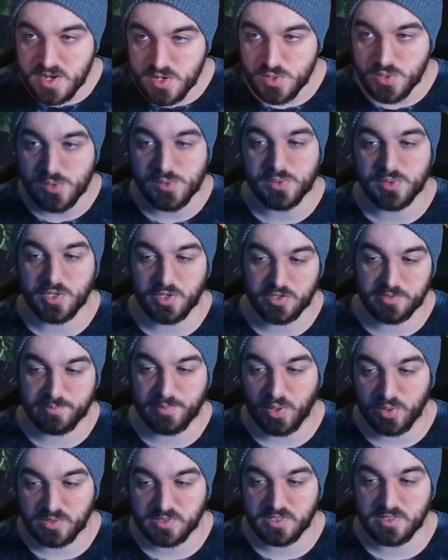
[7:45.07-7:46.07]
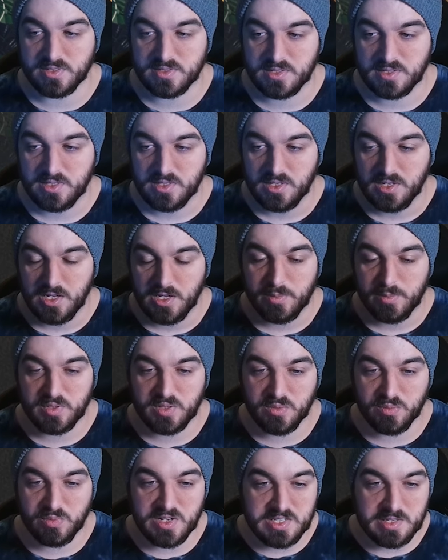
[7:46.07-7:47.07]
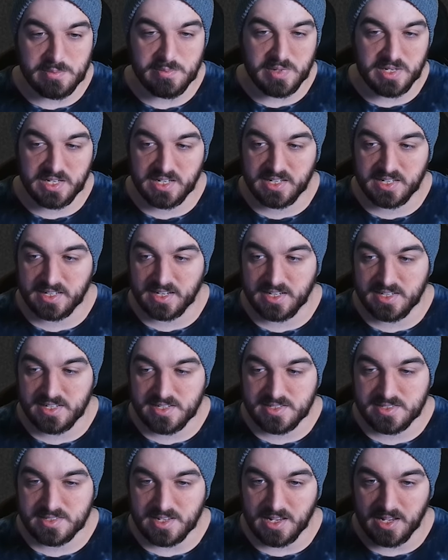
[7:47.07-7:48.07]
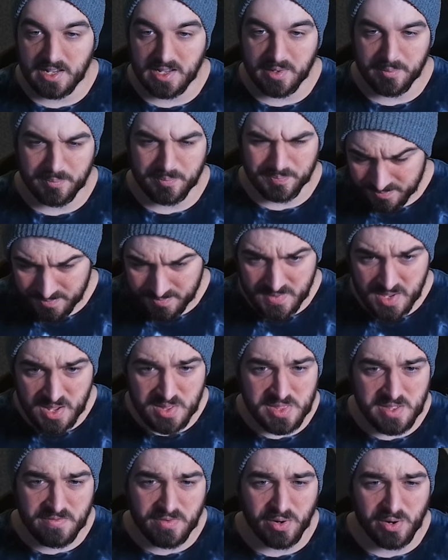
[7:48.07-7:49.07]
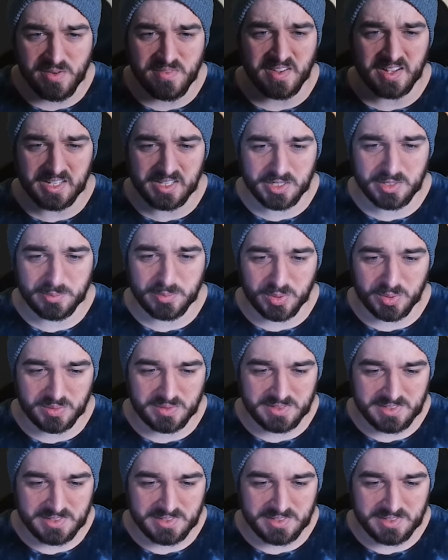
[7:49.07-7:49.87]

use those boxes. But the reason being is they're very valuable.